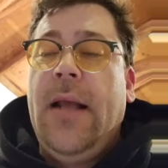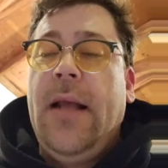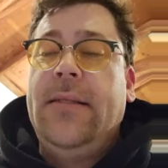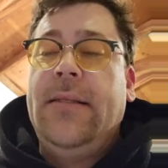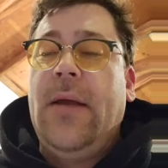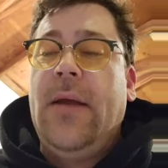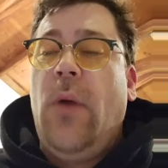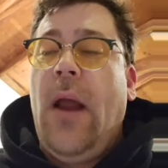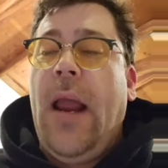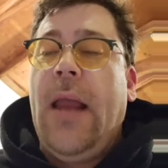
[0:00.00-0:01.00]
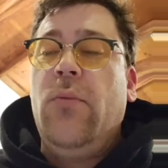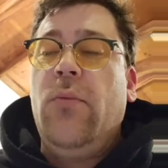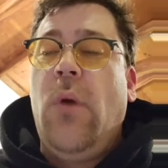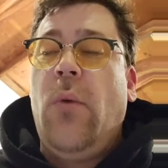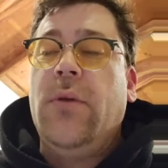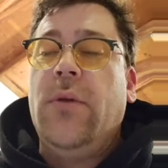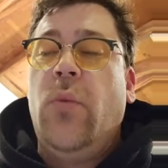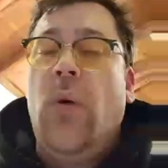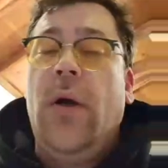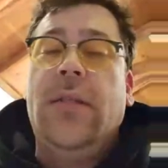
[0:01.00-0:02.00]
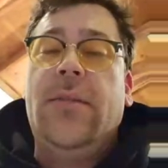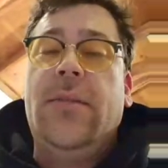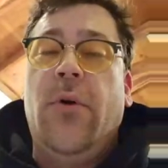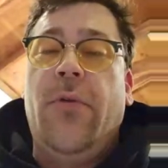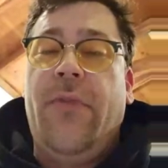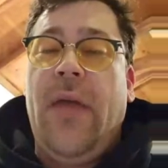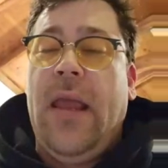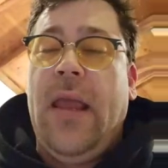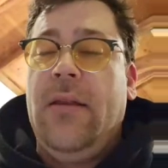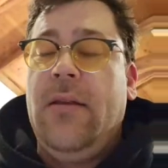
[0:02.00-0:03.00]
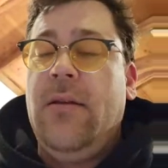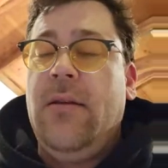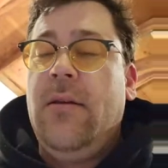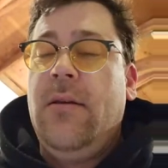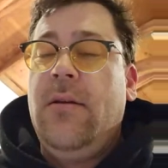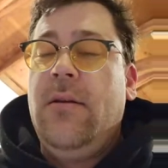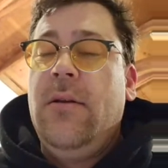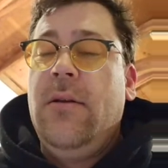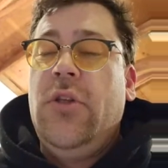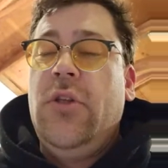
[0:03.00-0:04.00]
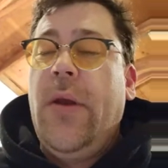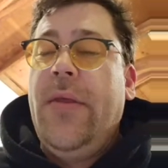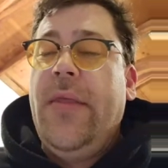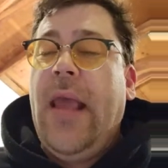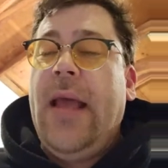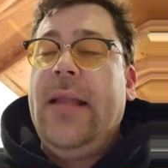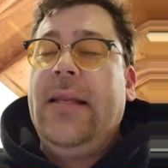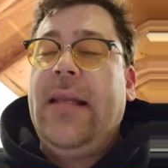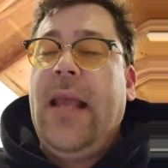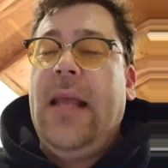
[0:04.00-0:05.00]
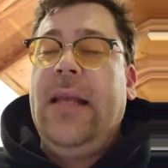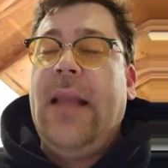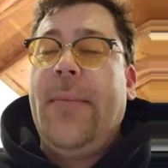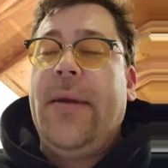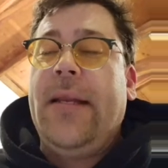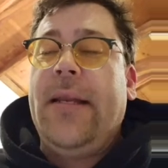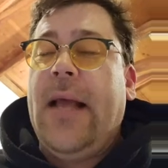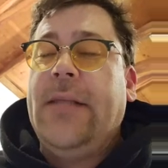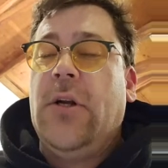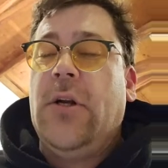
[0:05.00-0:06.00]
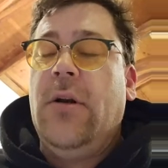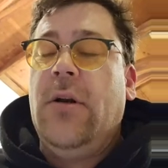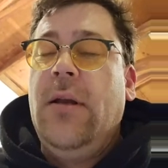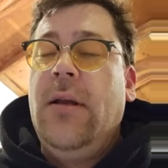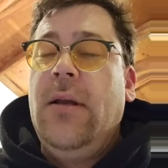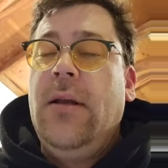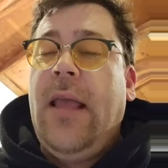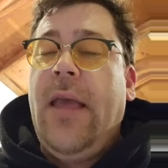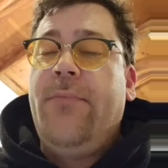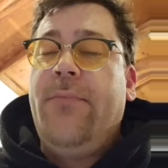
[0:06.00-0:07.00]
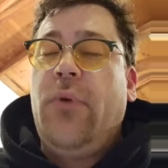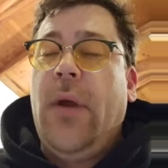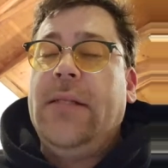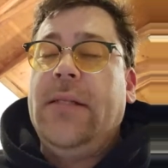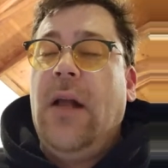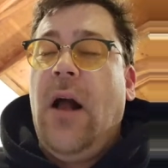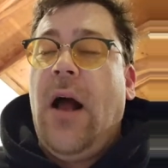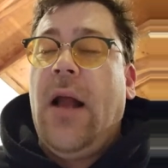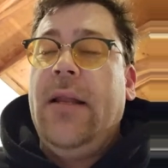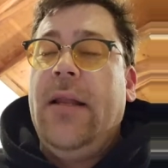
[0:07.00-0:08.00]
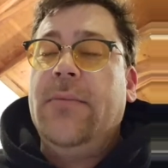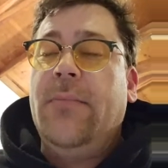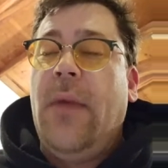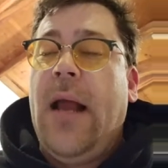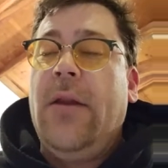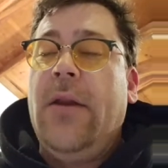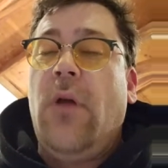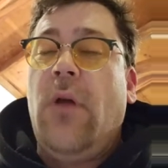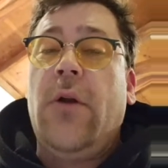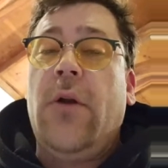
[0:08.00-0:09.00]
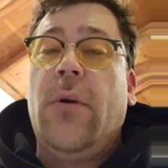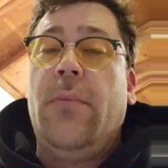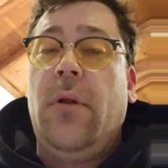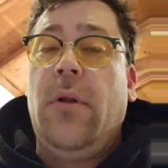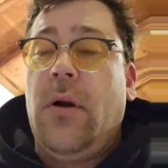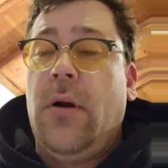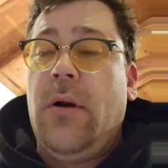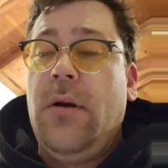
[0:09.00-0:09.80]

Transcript: and set right what was once profaned. So in the end, King Nebuchadnezzar gave praise to God, his mind no longer a blur,